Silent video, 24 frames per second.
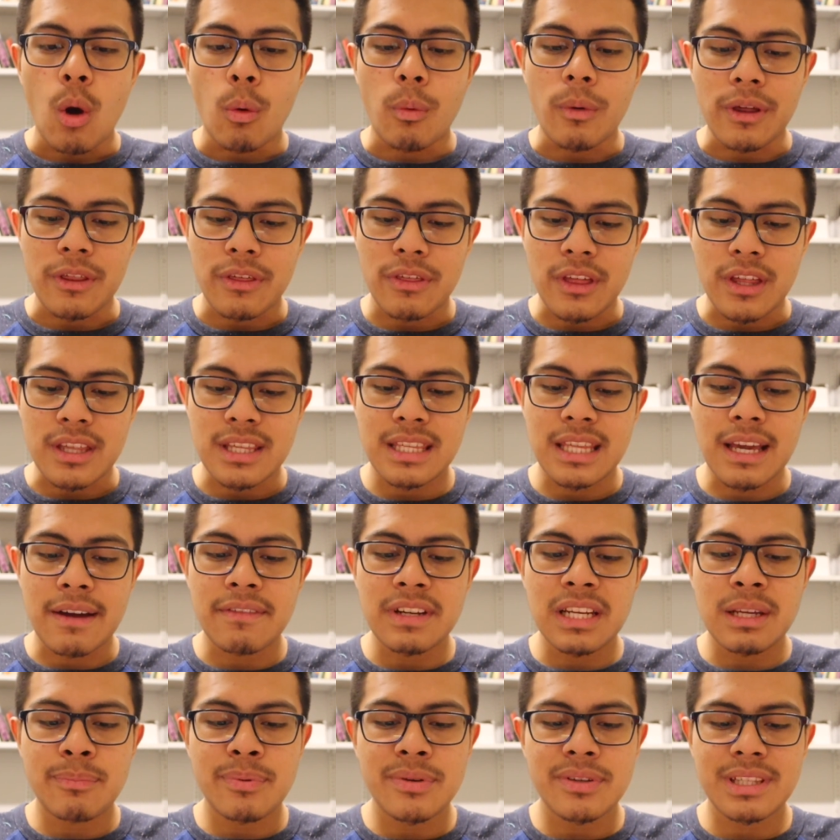with
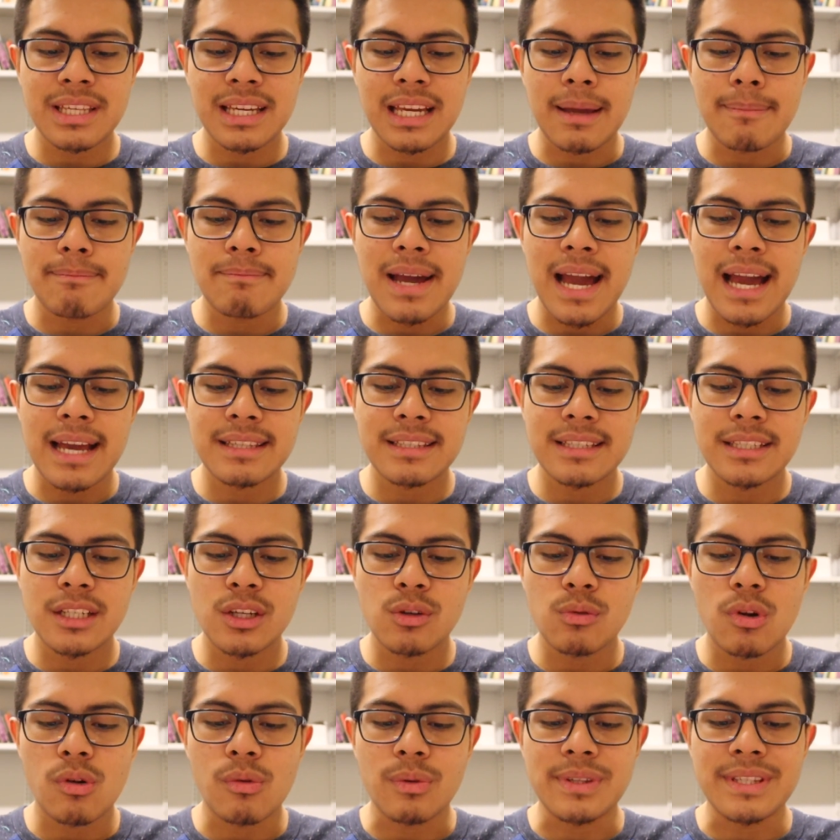70% capacity,
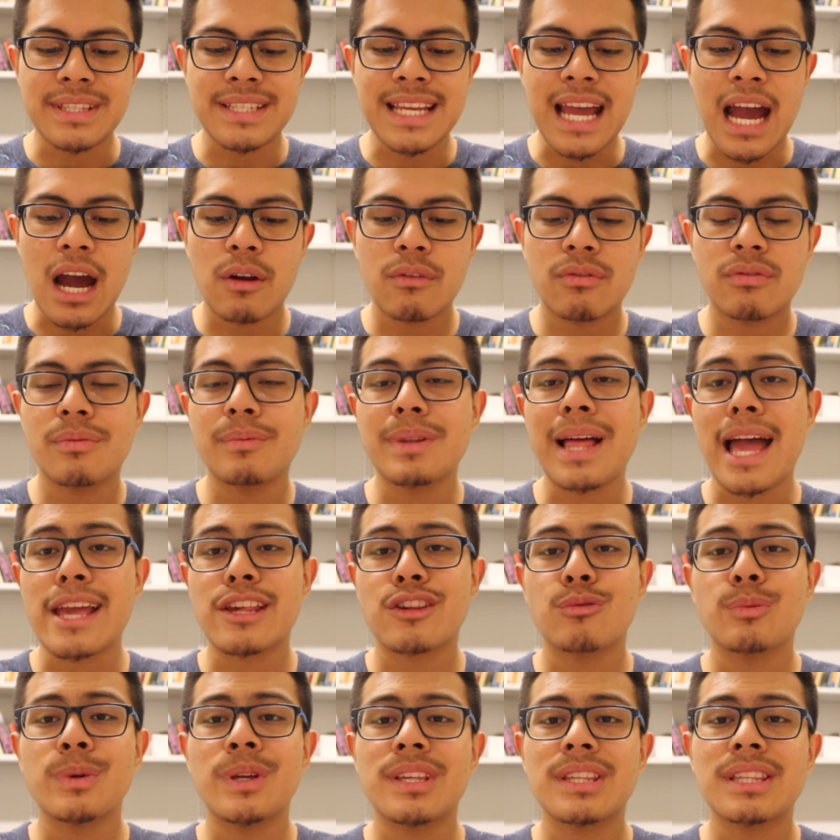which was down from
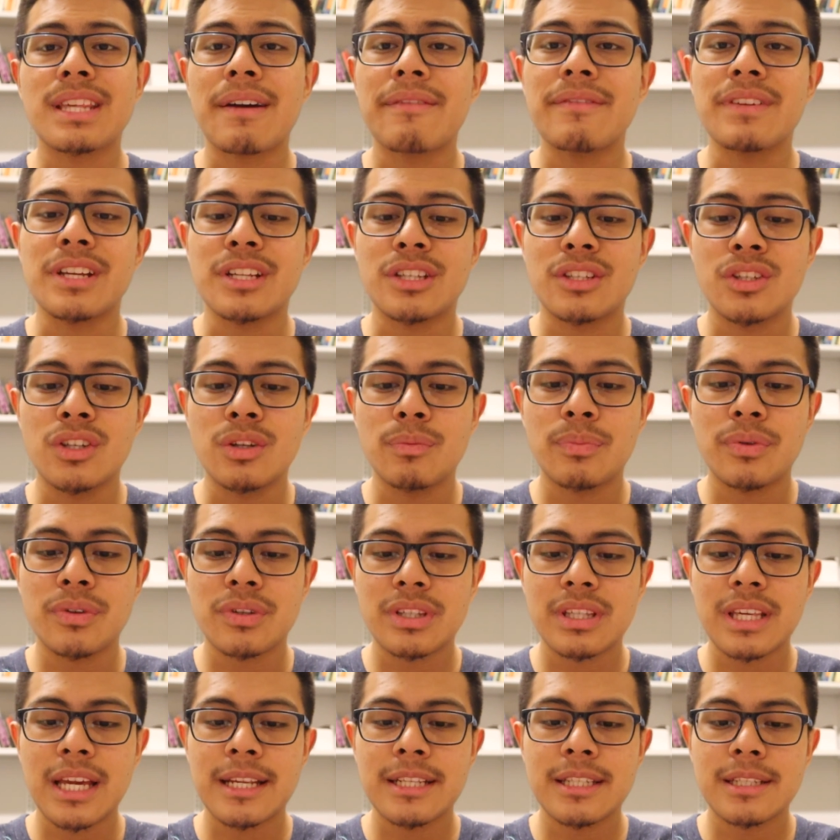last week's
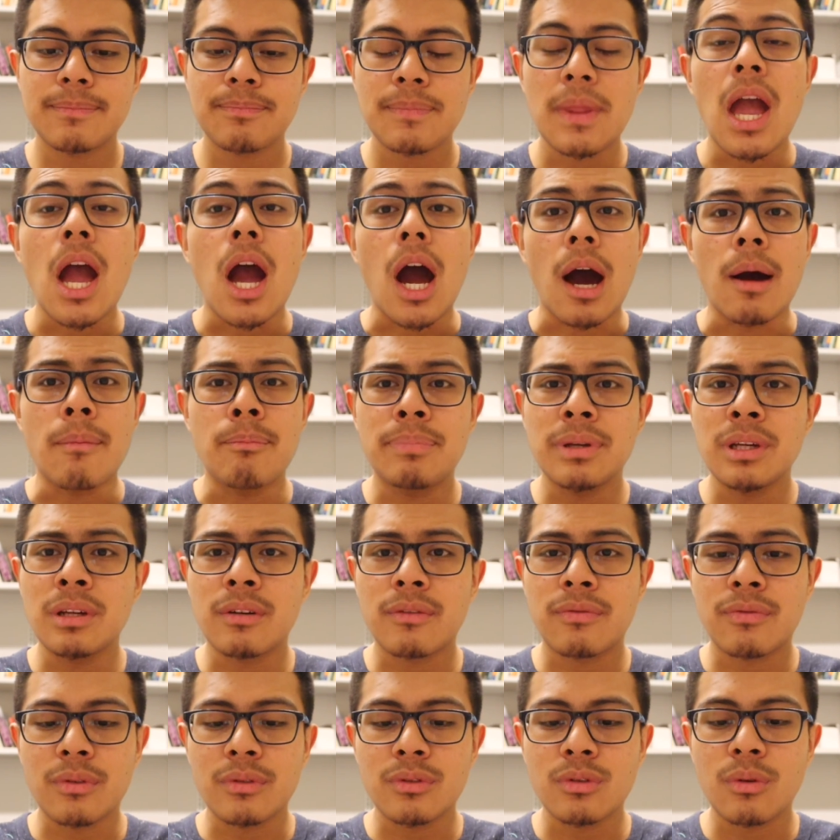72%. A
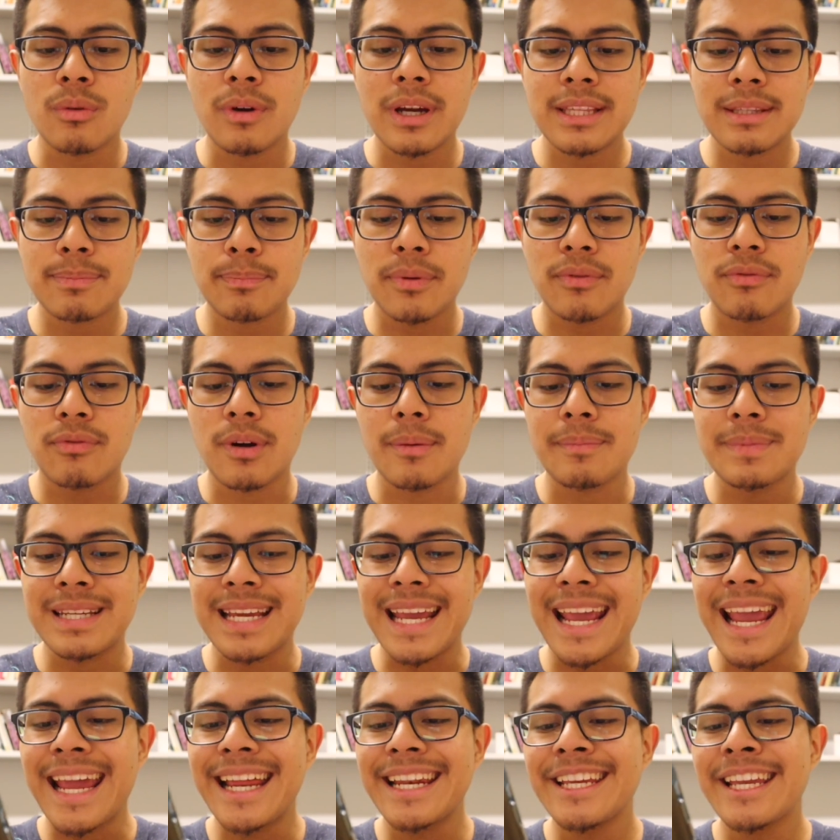Beautiful Noise performed to
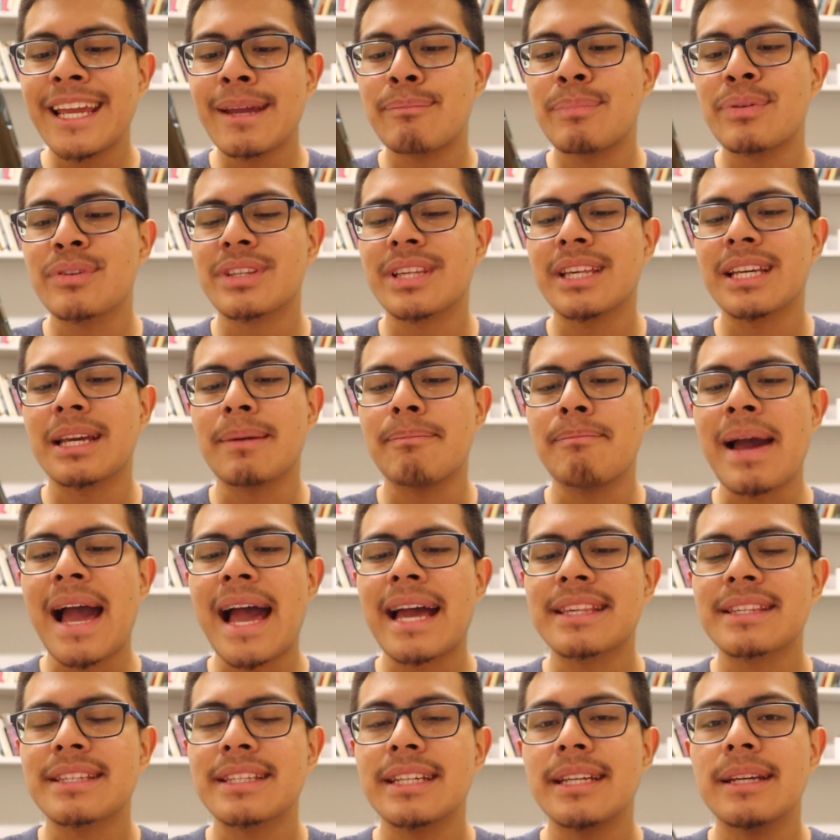88%
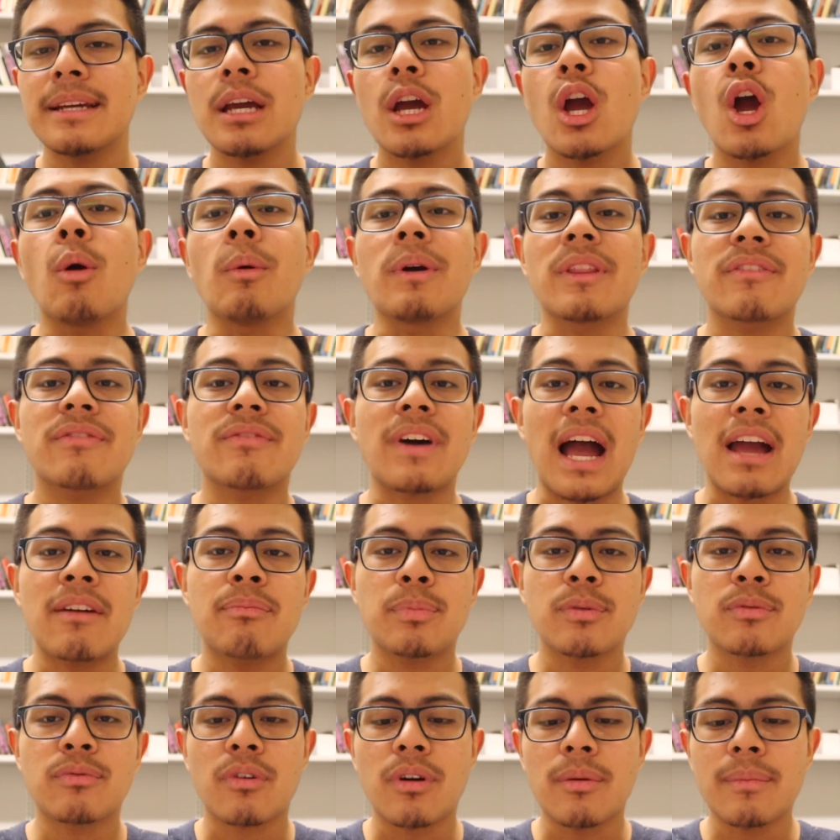capacity with 5
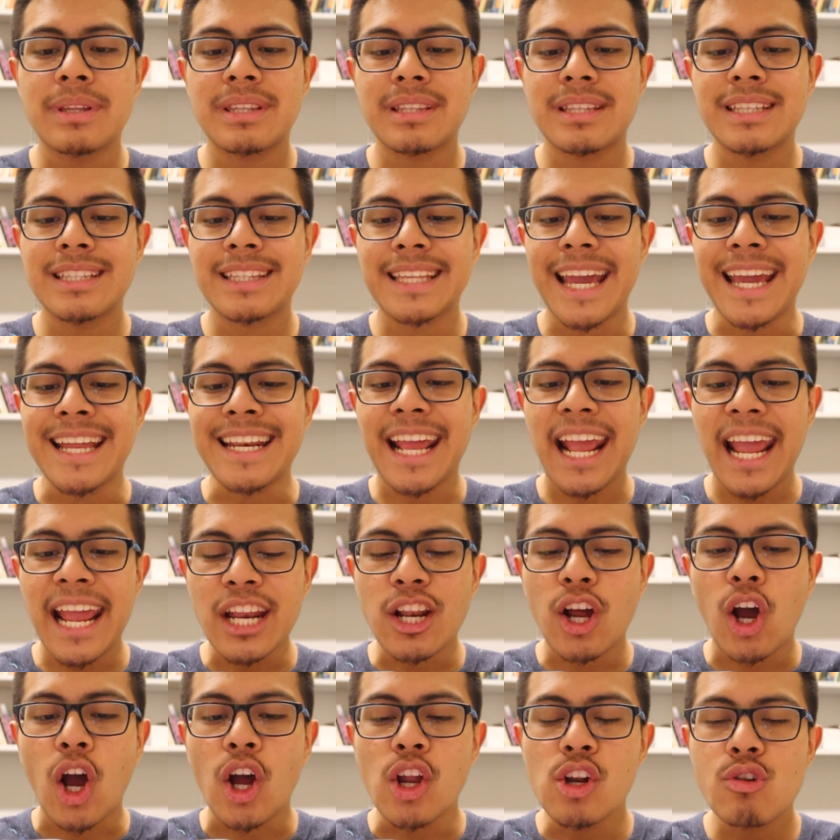performances and
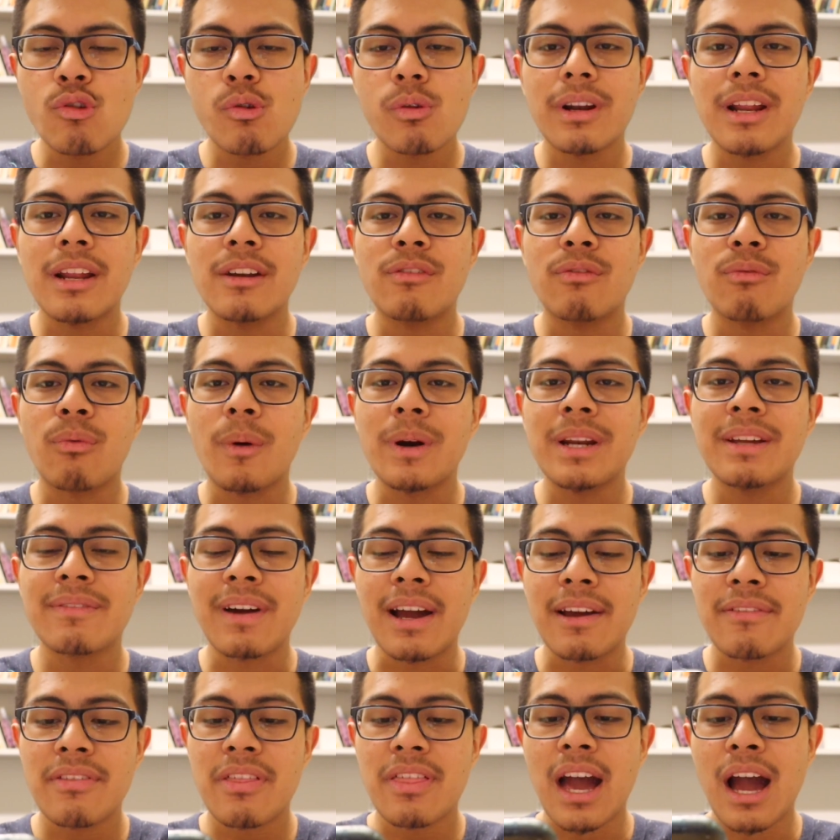
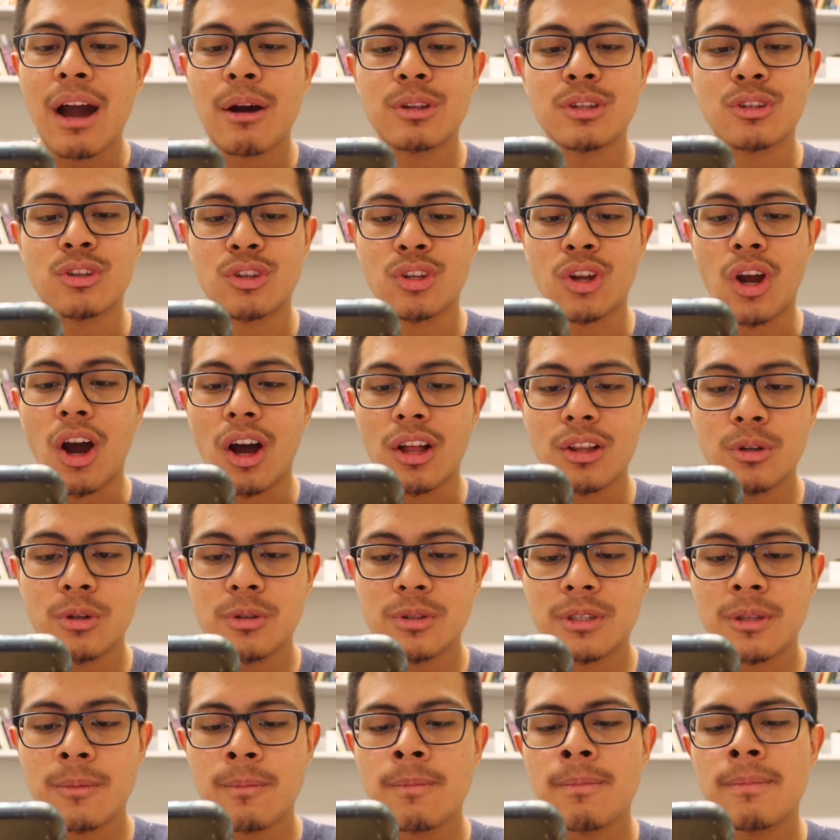
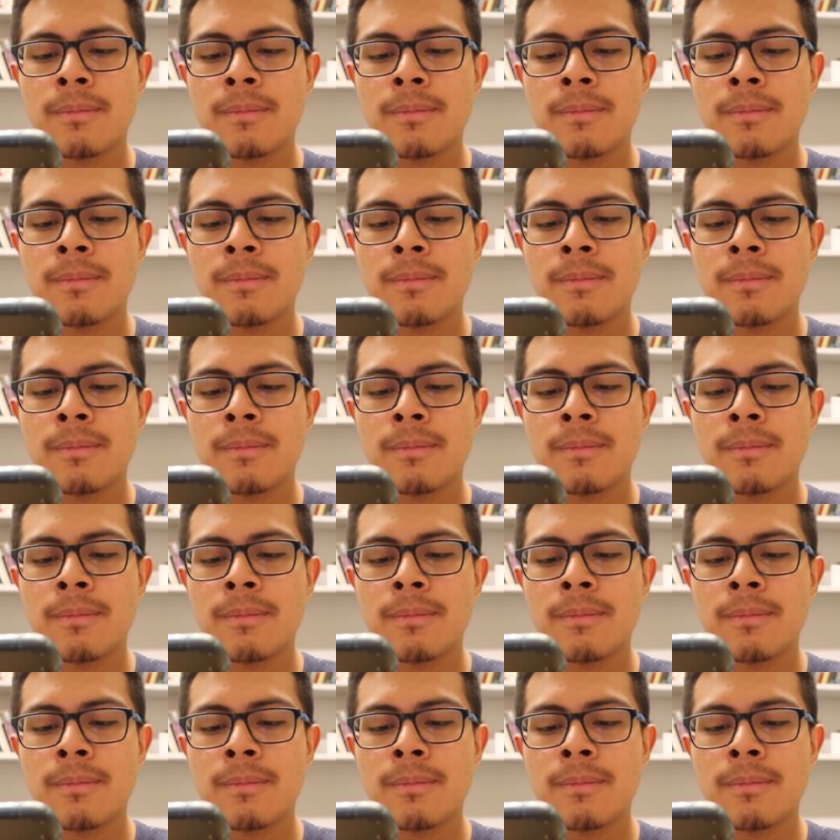$845,000.